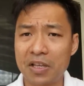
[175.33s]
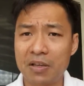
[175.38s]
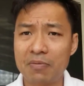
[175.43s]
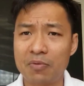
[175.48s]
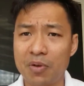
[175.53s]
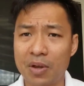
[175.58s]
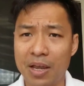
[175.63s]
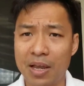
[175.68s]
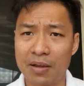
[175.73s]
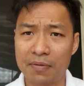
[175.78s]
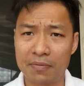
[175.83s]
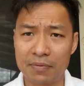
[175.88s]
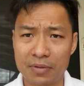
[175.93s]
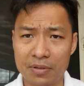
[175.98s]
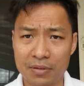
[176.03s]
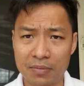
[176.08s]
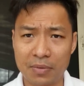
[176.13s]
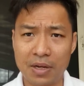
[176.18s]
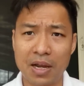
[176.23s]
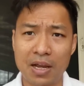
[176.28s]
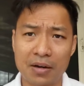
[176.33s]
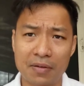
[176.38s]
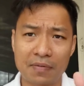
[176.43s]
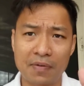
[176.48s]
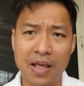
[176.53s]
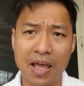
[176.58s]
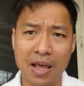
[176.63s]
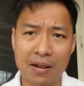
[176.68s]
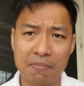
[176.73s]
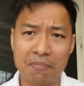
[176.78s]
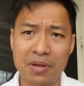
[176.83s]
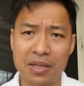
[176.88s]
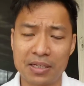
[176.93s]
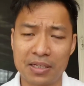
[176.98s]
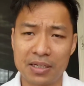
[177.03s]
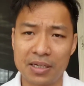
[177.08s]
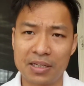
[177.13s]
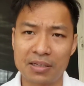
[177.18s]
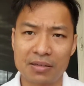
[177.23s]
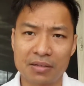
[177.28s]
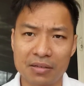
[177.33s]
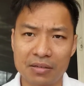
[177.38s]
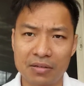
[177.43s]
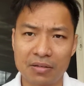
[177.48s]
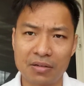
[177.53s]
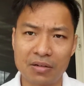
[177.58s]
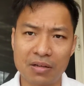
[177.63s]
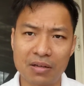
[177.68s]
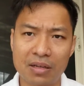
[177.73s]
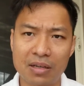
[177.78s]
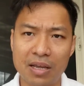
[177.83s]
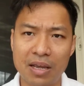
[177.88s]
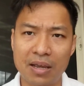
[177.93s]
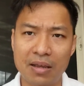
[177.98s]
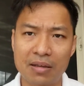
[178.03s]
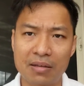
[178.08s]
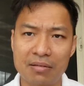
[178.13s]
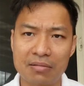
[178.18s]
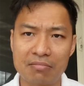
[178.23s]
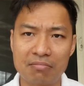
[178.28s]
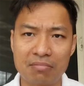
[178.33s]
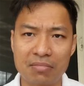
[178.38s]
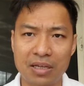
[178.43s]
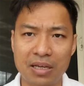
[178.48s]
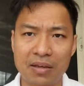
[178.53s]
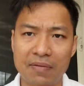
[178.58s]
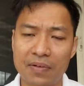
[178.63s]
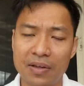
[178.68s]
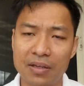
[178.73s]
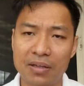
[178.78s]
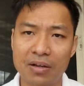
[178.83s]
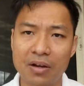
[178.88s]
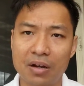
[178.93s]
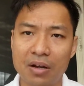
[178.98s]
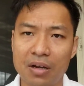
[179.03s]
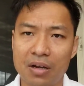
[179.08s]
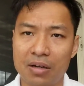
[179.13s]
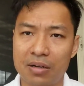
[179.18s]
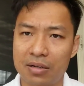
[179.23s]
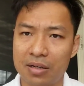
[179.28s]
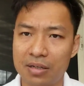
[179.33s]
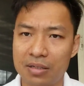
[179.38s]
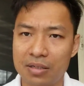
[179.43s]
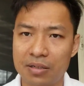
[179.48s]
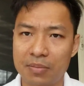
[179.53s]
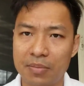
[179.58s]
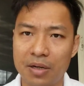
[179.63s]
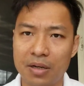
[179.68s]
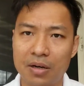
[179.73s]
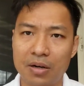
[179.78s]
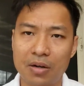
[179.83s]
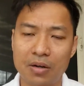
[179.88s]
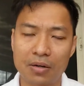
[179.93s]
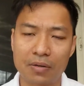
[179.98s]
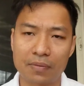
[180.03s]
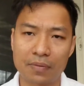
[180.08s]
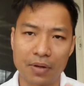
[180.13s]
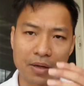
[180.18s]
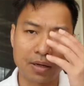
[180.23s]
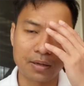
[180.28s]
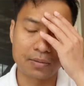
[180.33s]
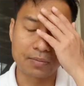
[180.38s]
If you have some kind of that business, you know, giving a customer a lot of